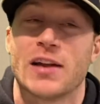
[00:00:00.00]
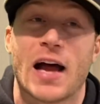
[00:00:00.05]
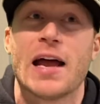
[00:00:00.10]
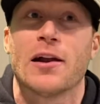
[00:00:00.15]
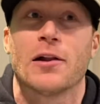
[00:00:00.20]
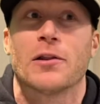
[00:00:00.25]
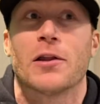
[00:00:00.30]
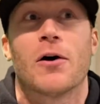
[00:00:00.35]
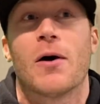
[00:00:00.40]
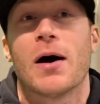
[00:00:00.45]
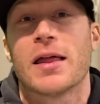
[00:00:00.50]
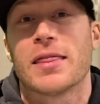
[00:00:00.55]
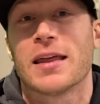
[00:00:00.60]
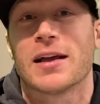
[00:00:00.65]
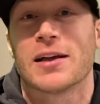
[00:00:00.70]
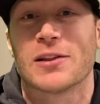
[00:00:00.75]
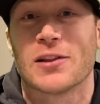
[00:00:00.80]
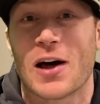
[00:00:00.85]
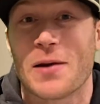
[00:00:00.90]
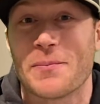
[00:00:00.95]
I don't know. I
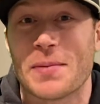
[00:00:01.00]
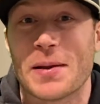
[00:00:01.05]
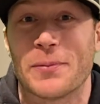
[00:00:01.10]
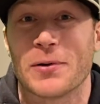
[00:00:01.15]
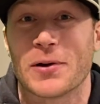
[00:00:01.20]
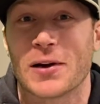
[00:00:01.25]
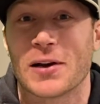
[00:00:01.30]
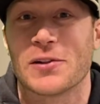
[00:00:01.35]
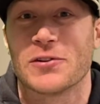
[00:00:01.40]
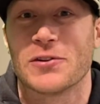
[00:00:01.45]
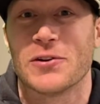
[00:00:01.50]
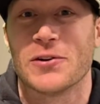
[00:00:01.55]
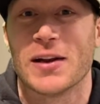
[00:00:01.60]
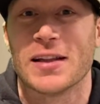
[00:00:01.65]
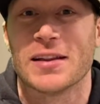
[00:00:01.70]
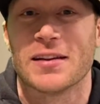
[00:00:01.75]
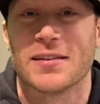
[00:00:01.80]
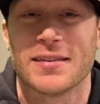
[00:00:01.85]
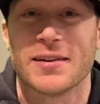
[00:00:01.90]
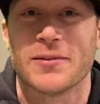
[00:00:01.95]
think a lot of people are going to tune
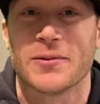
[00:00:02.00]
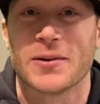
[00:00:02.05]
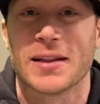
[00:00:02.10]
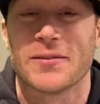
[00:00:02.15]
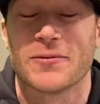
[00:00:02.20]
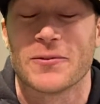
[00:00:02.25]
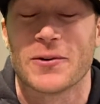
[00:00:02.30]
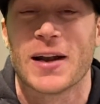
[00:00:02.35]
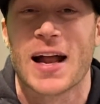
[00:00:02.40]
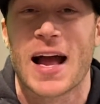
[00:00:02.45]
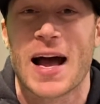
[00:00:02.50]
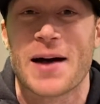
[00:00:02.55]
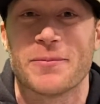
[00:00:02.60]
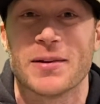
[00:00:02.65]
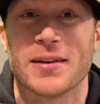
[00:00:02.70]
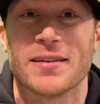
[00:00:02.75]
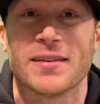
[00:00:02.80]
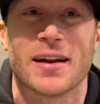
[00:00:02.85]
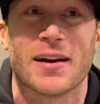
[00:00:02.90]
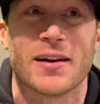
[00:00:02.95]
in to see what
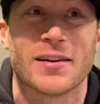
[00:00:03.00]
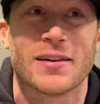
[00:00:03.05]
happens here.